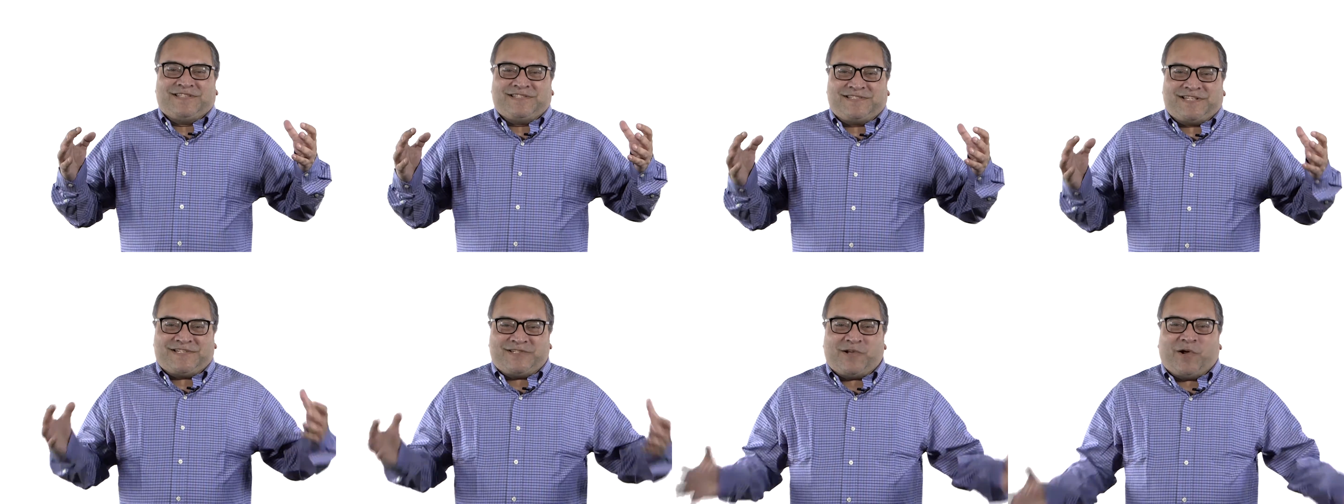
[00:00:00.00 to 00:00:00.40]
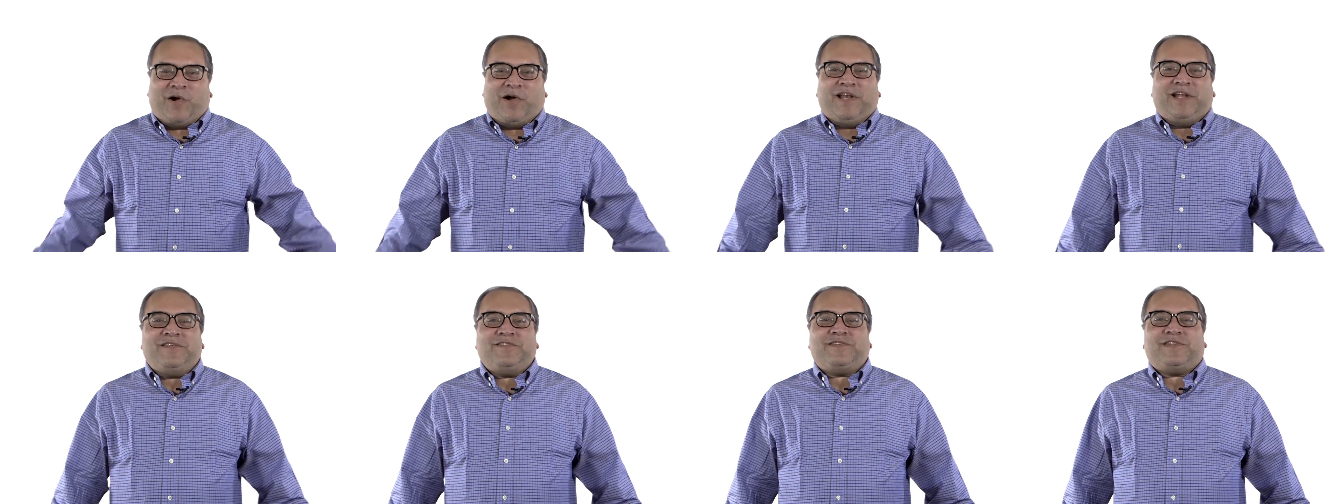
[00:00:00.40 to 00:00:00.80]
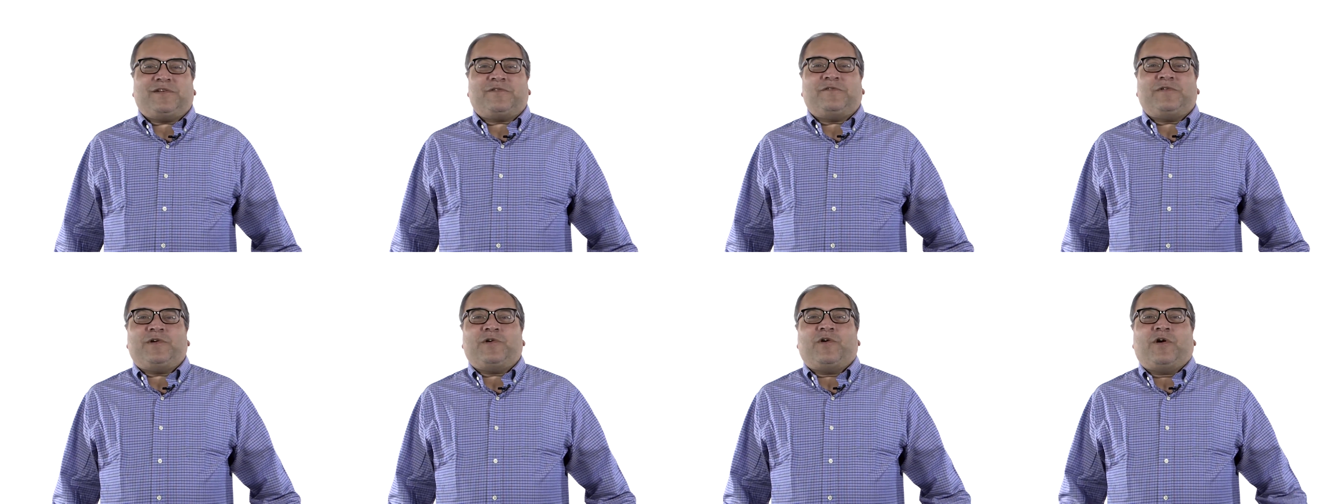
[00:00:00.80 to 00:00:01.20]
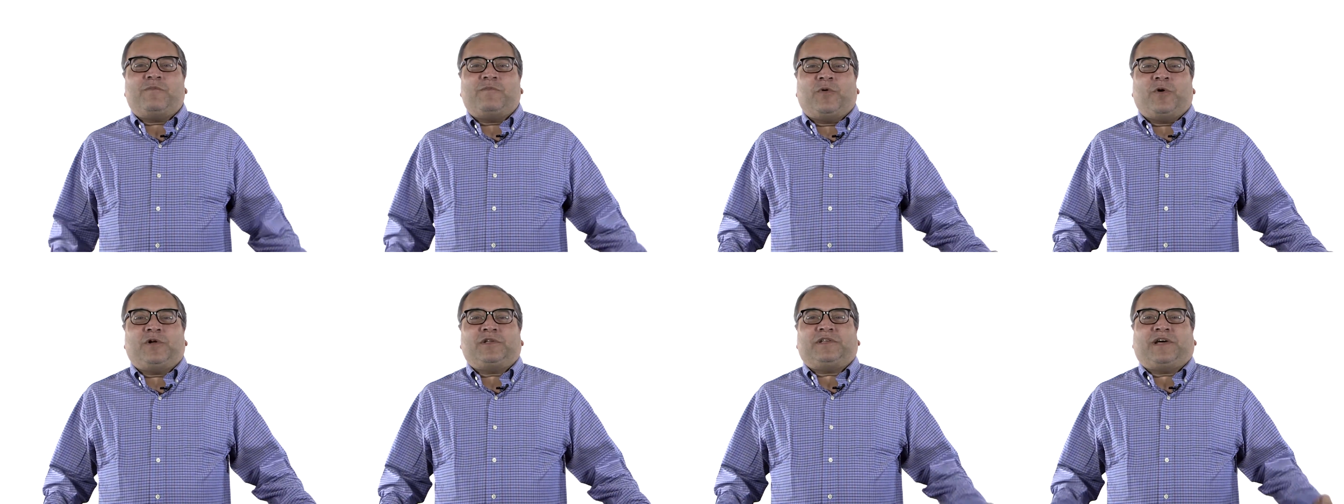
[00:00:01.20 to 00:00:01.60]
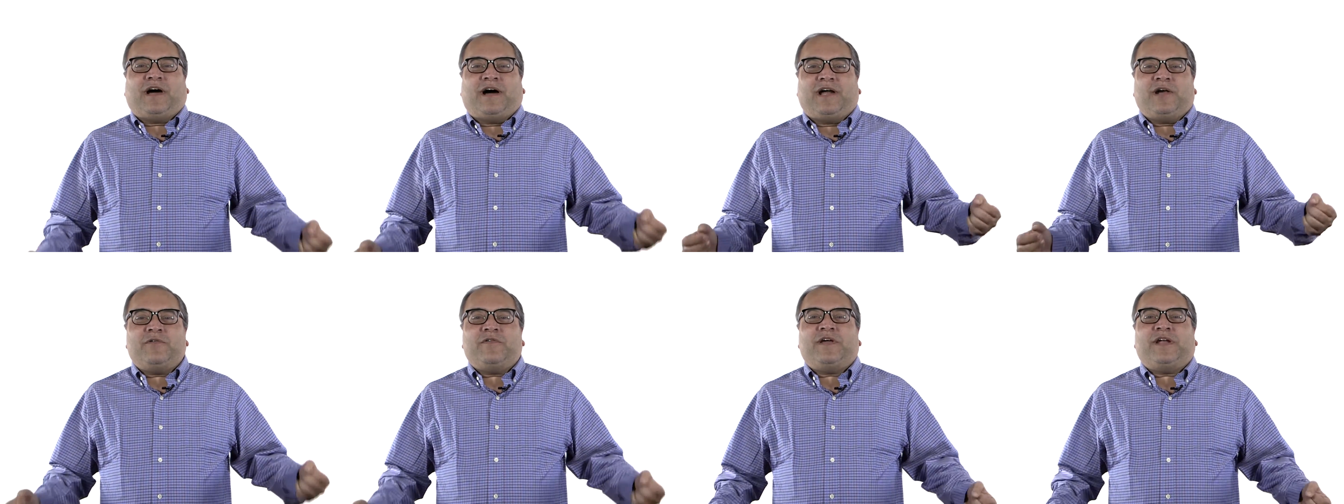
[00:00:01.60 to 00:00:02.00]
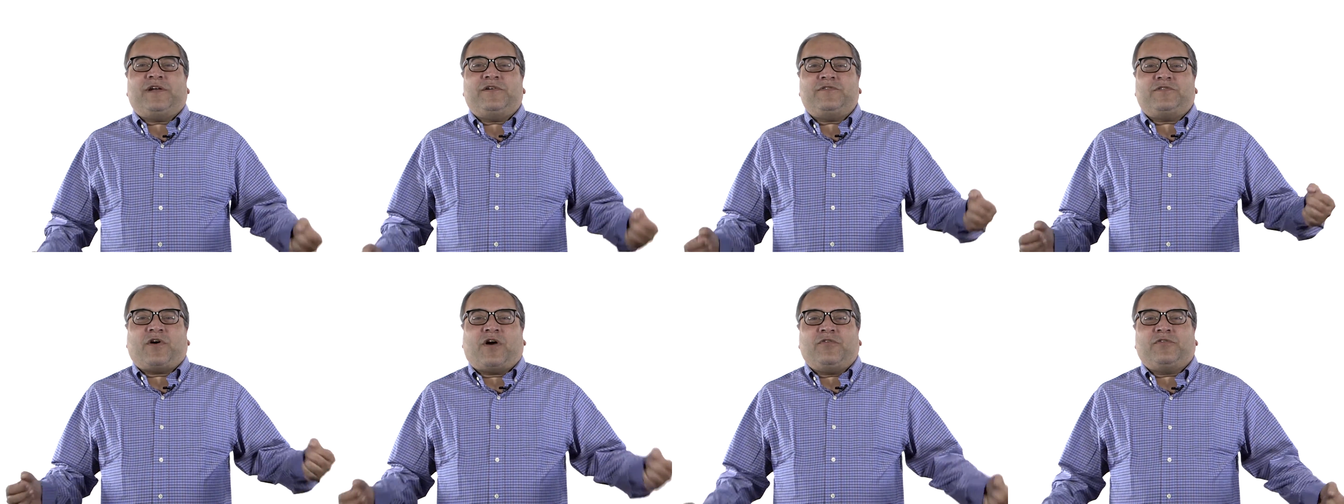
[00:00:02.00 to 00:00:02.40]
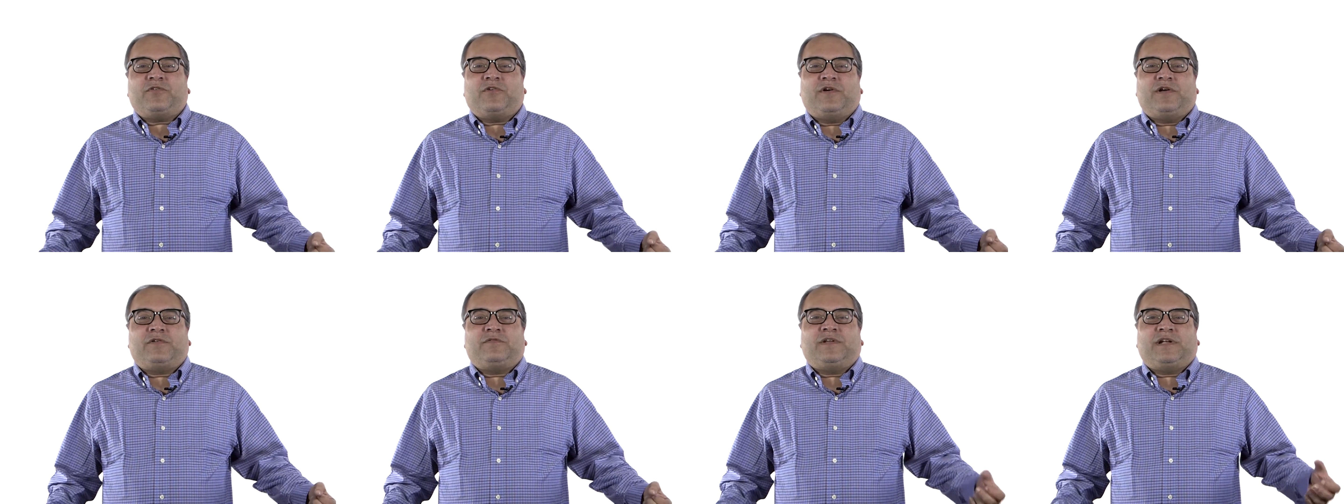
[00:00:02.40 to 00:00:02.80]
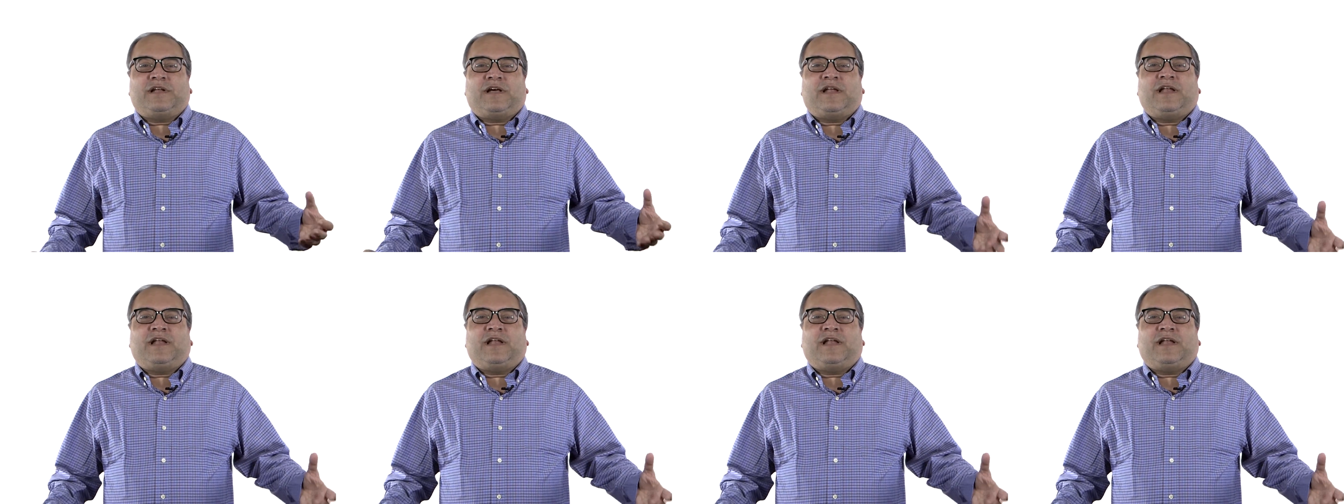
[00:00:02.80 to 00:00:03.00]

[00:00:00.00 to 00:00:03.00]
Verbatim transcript: Such a holistic view of both hardware and software will